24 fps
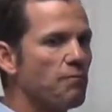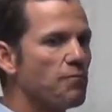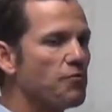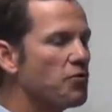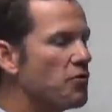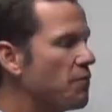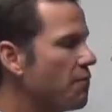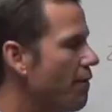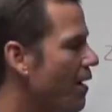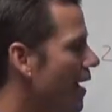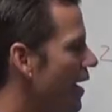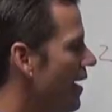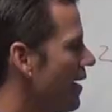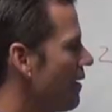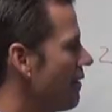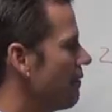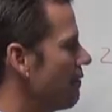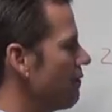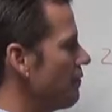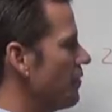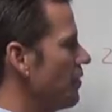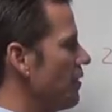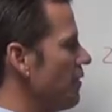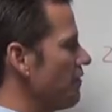you might,
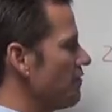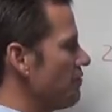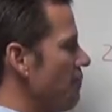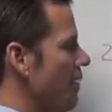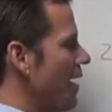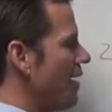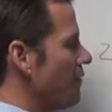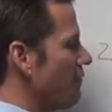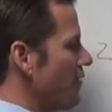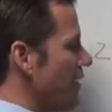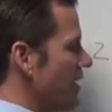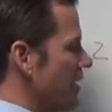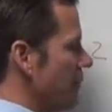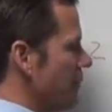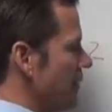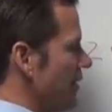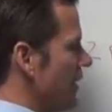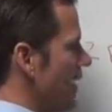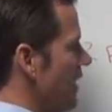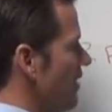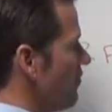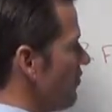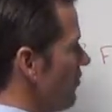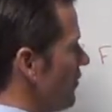as my
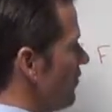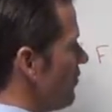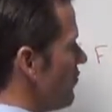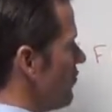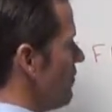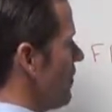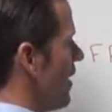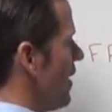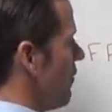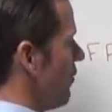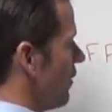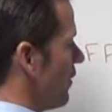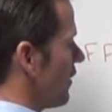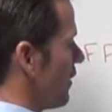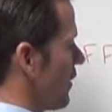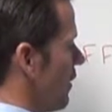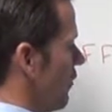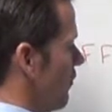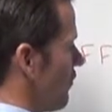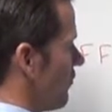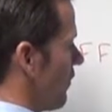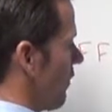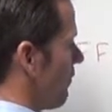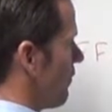recommendation is you may want to
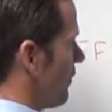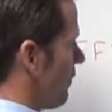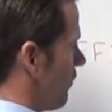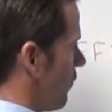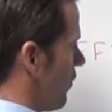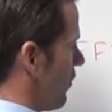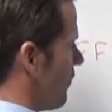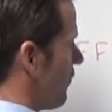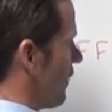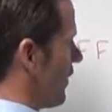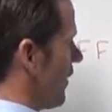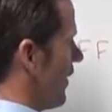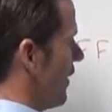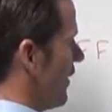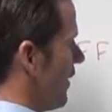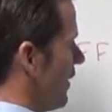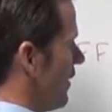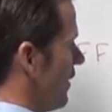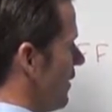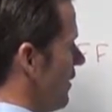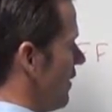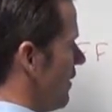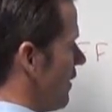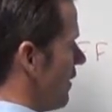go something once
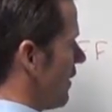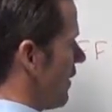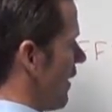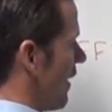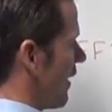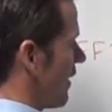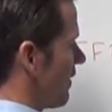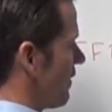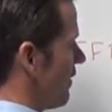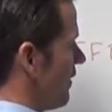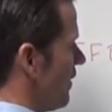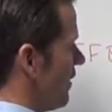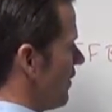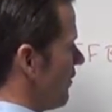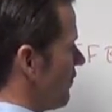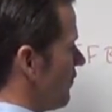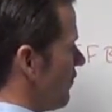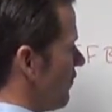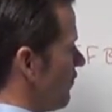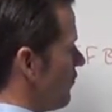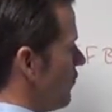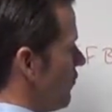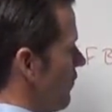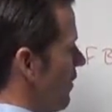again like
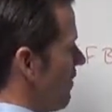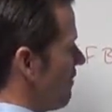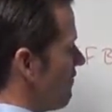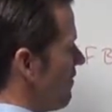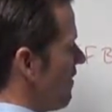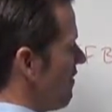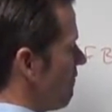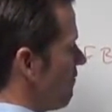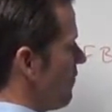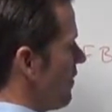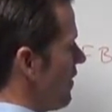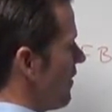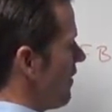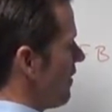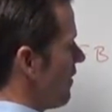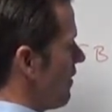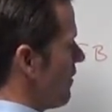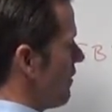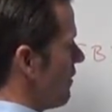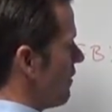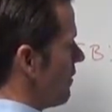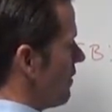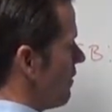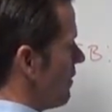this,
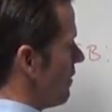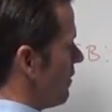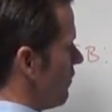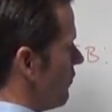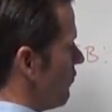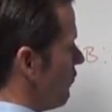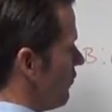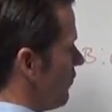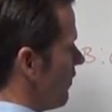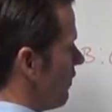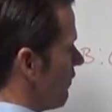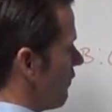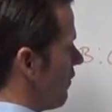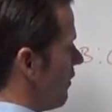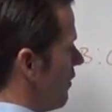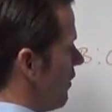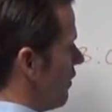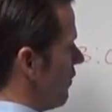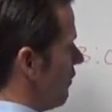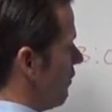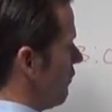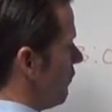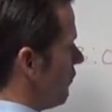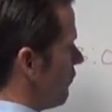2FFB,
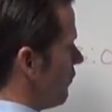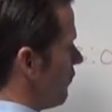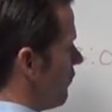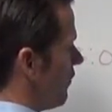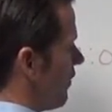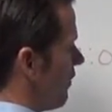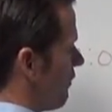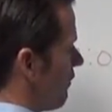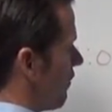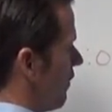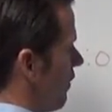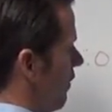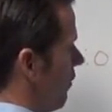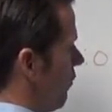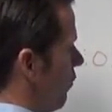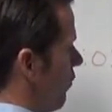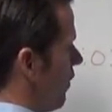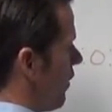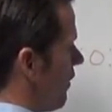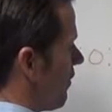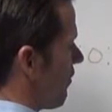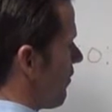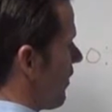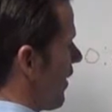0, 0,
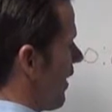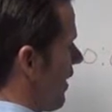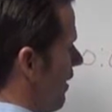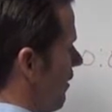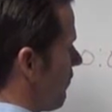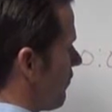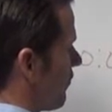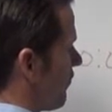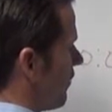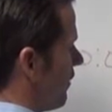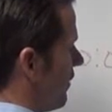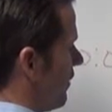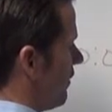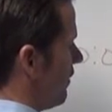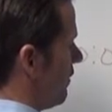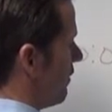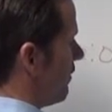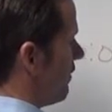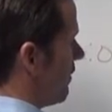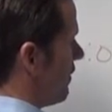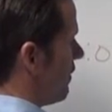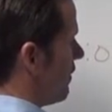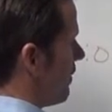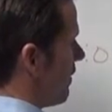1000,
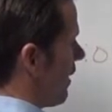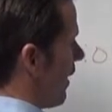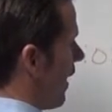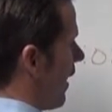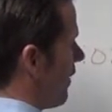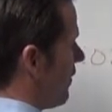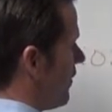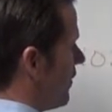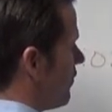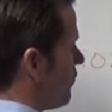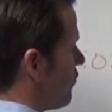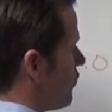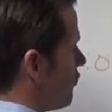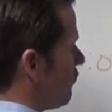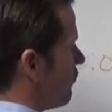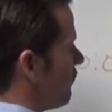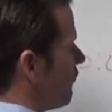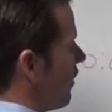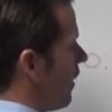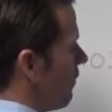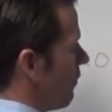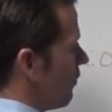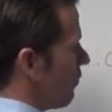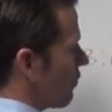and then use
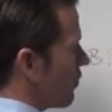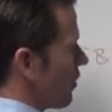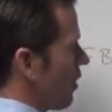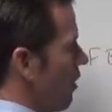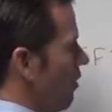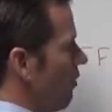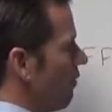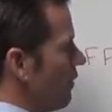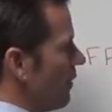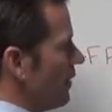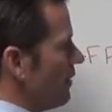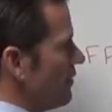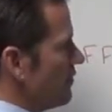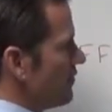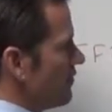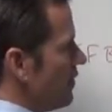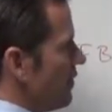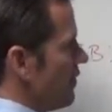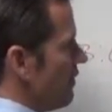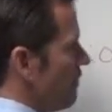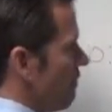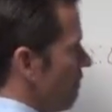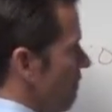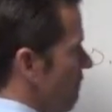double colons,
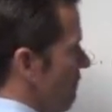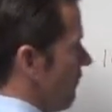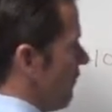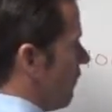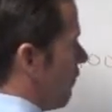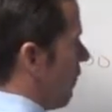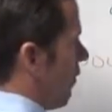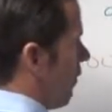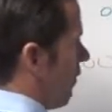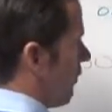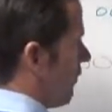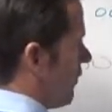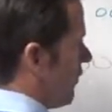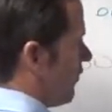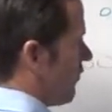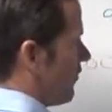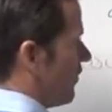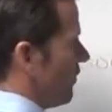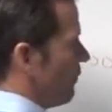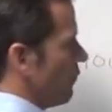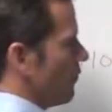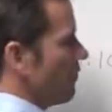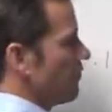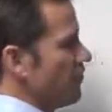fill all this
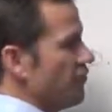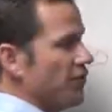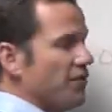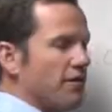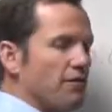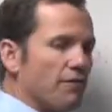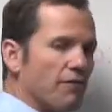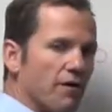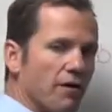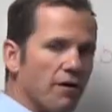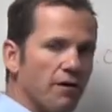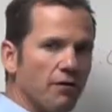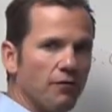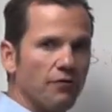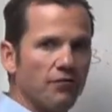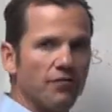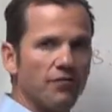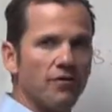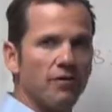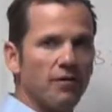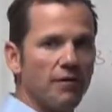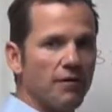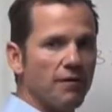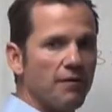in with
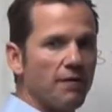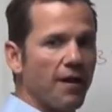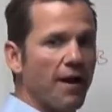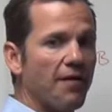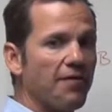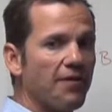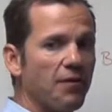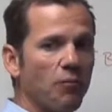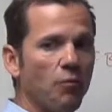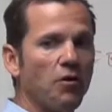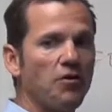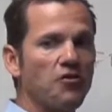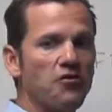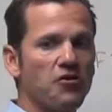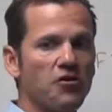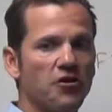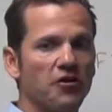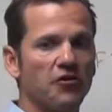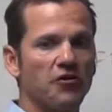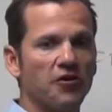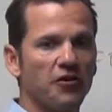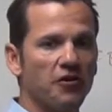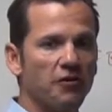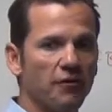zeros, and then what you
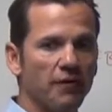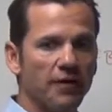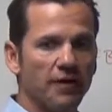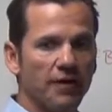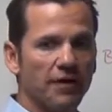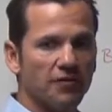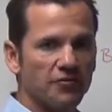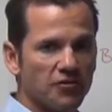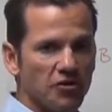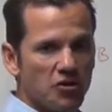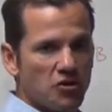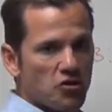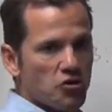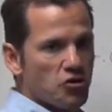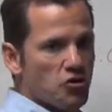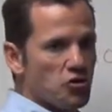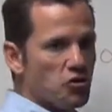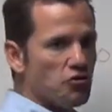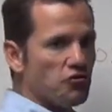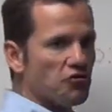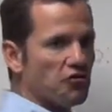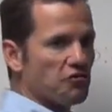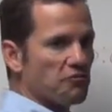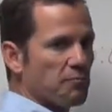can do is
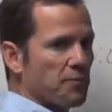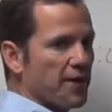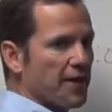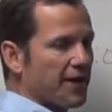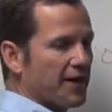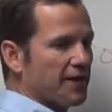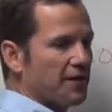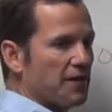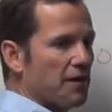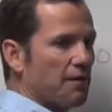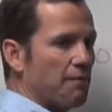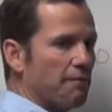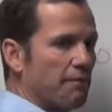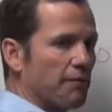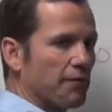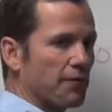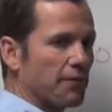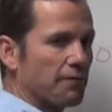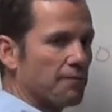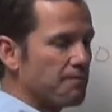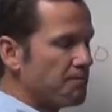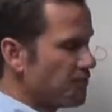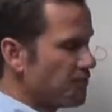you just pick a number.